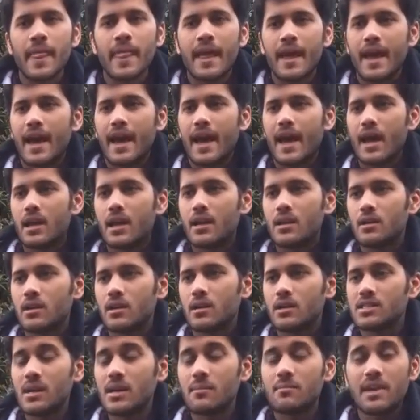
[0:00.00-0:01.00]
and
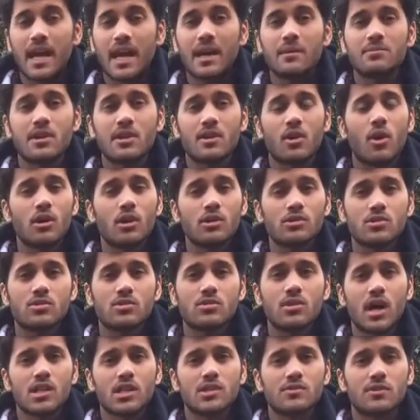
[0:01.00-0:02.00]
sometimes they're also
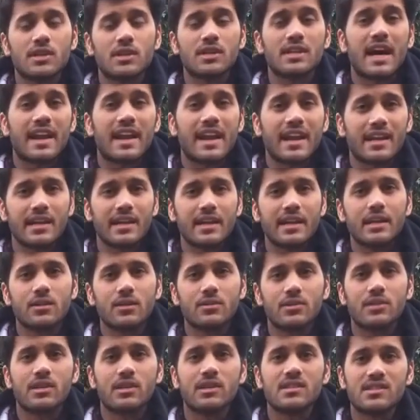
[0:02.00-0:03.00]
transferred directly to
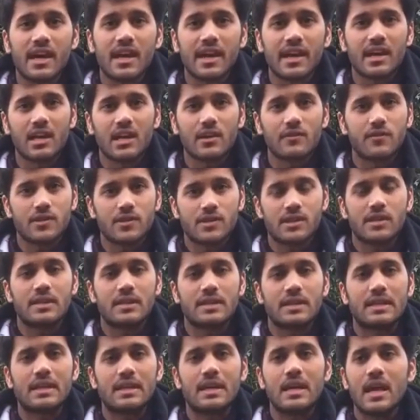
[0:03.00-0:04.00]
the recycling
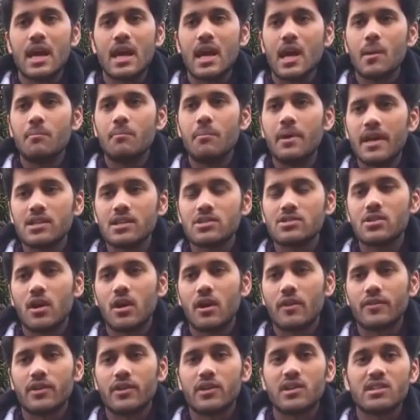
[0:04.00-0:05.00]
facility based
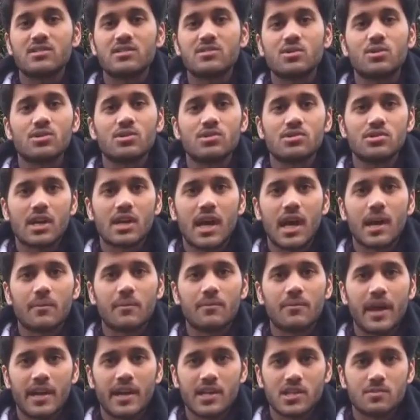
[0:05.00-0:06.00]
on the resource type
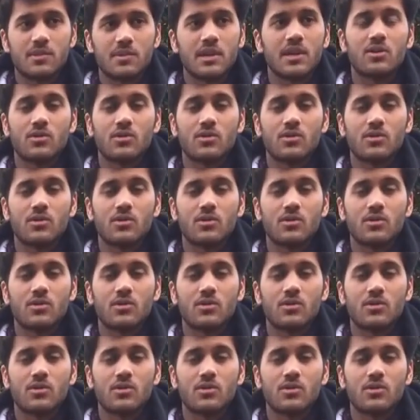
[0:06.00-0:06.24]
that is being